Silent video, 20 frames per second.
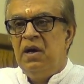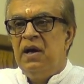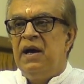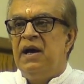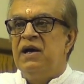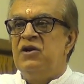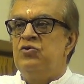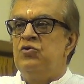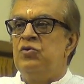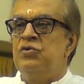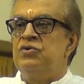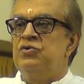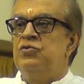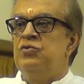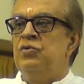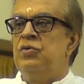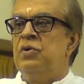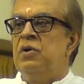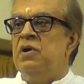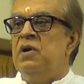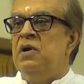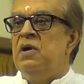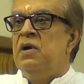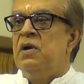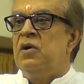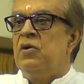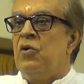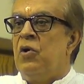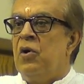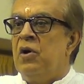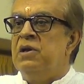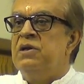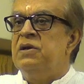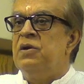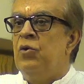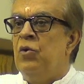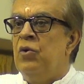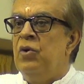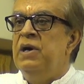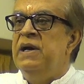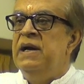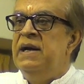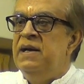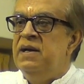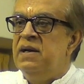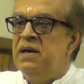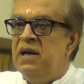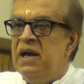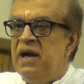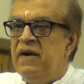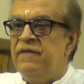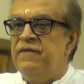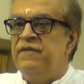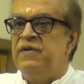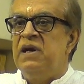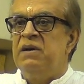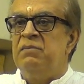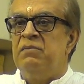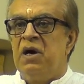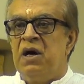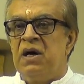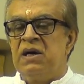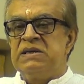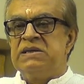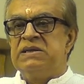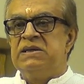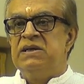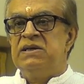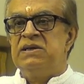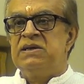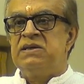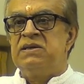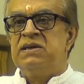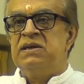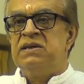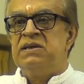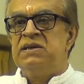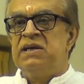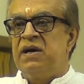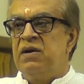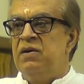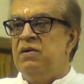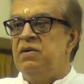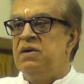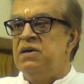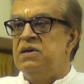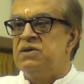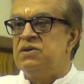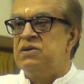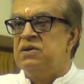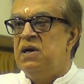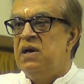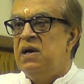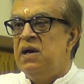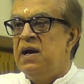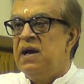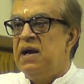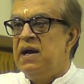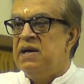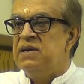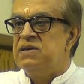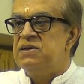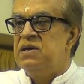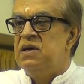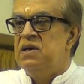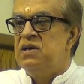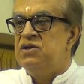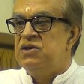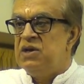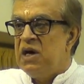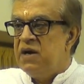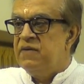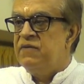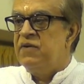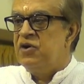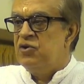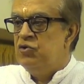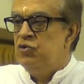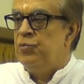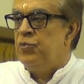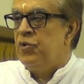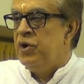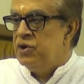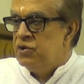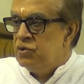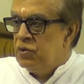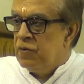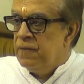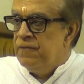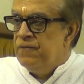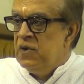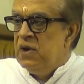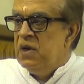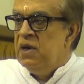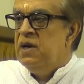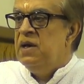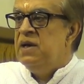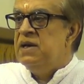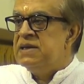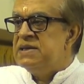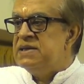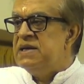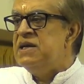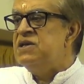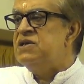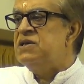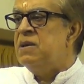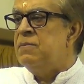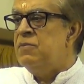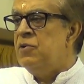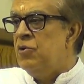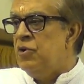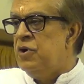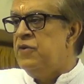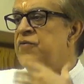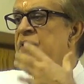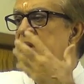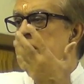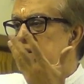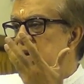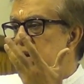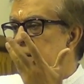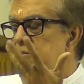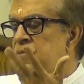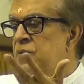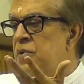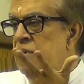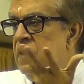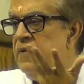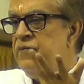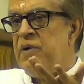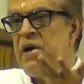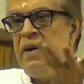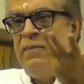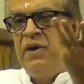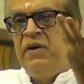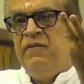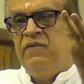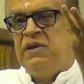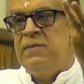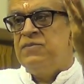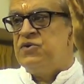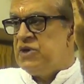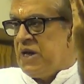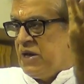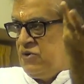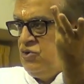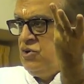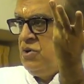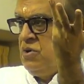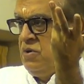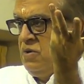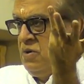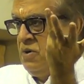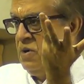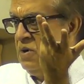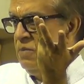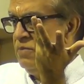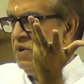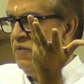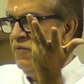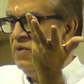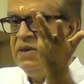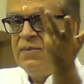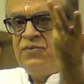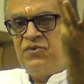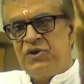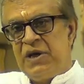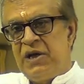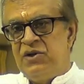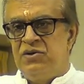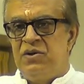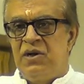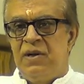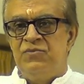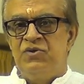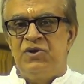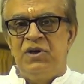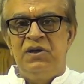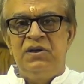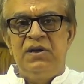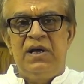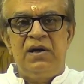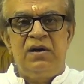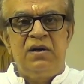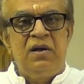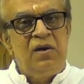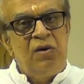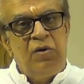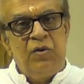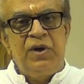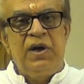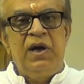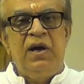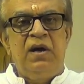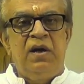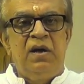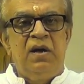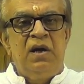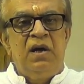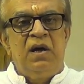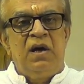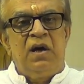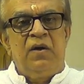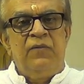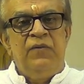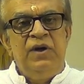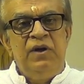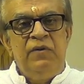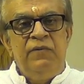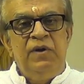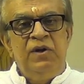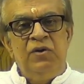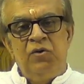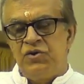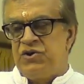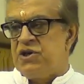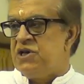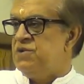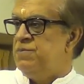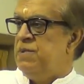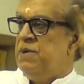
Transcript: And to call the whole Indian left and Marxists and secularists as Charvak 2.0, in a sense, I'm glorifying, I'm giving them stature. I'm giving them stature. I'm saying that, okay, we know such